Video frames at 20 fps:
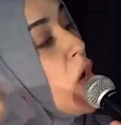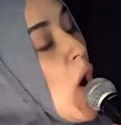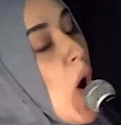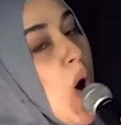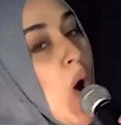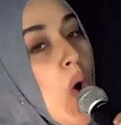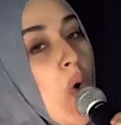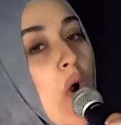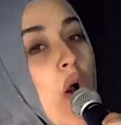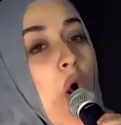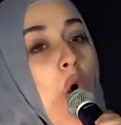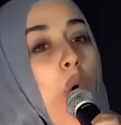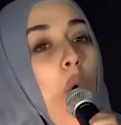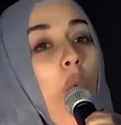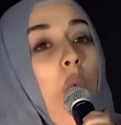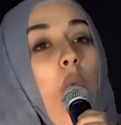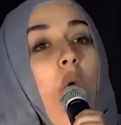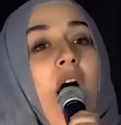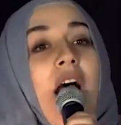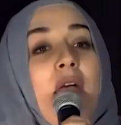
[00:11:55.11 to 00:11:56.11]
know
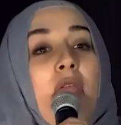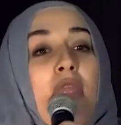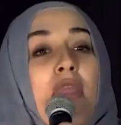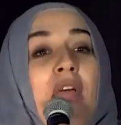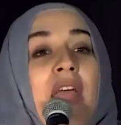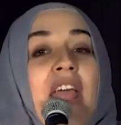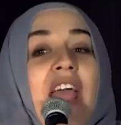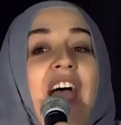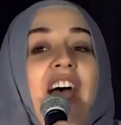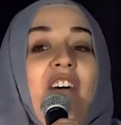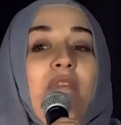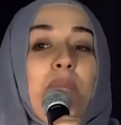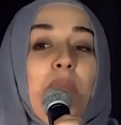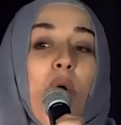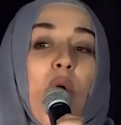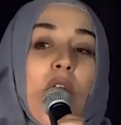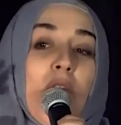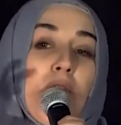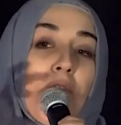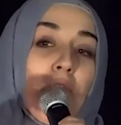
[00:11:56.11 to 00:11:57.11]
what they have
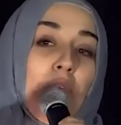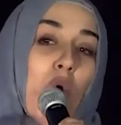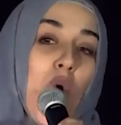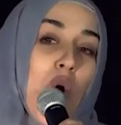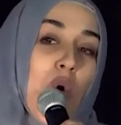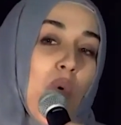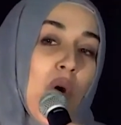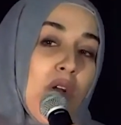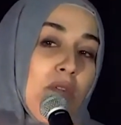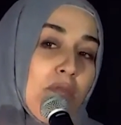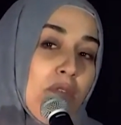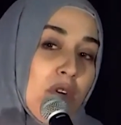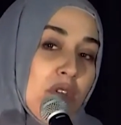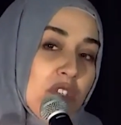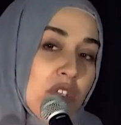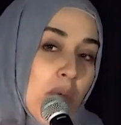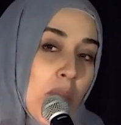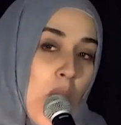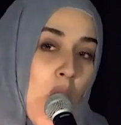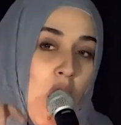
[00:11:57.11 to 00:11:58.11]
put forward for
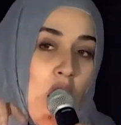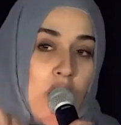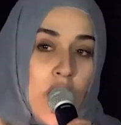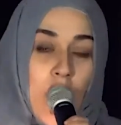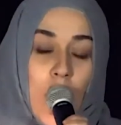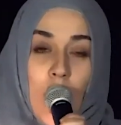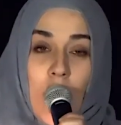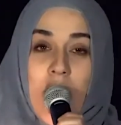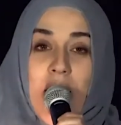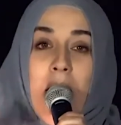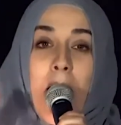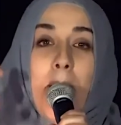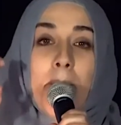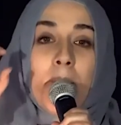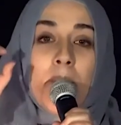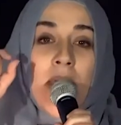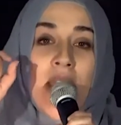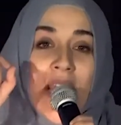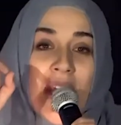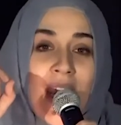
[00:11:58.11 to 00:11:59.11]
tomorrow.
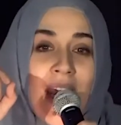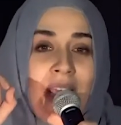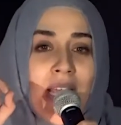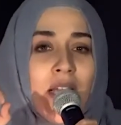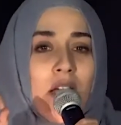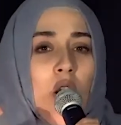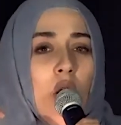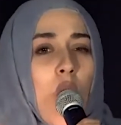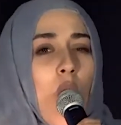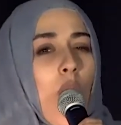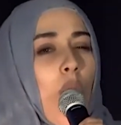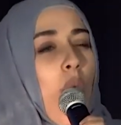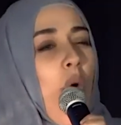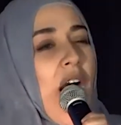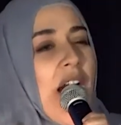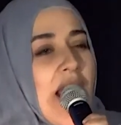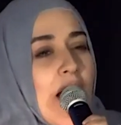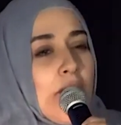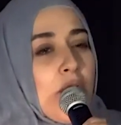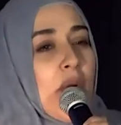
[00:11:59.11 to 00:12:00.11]
Meaning,
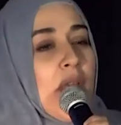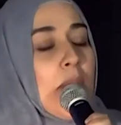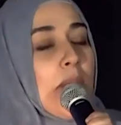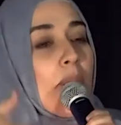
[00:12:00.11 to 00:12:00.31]
what have we